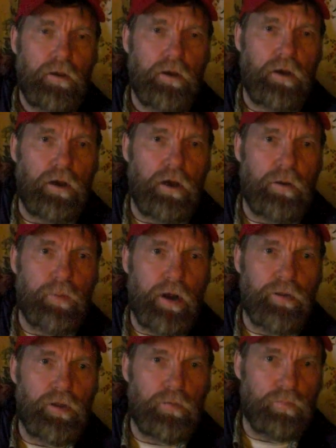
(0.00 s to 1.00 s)

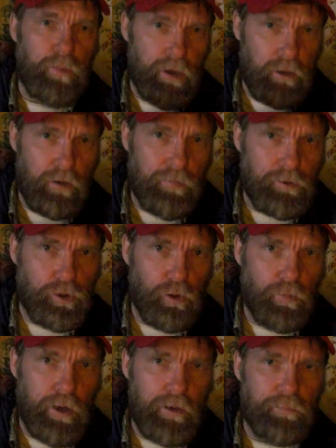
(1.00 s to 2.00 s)
by the metal of the Joe
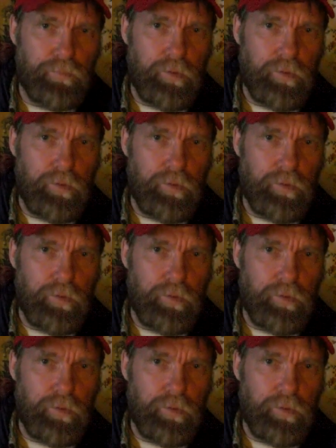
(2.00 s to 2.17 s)
pipe.